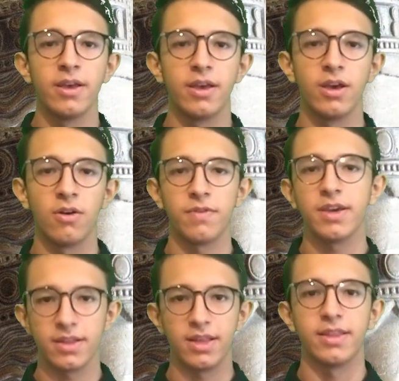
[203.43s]
of
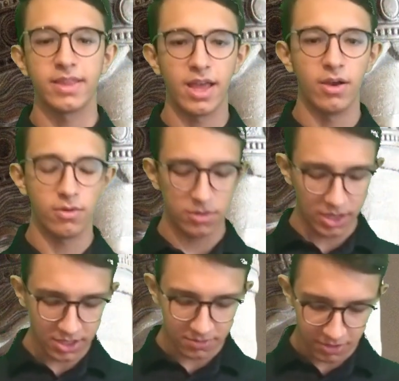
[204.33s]
England. Now,
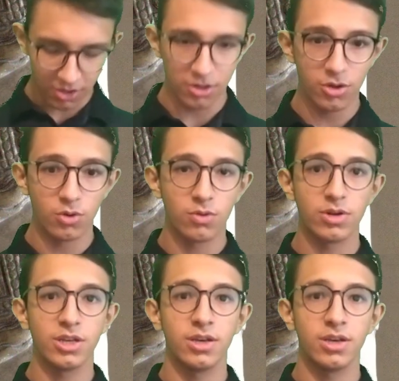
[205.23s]
as we all know,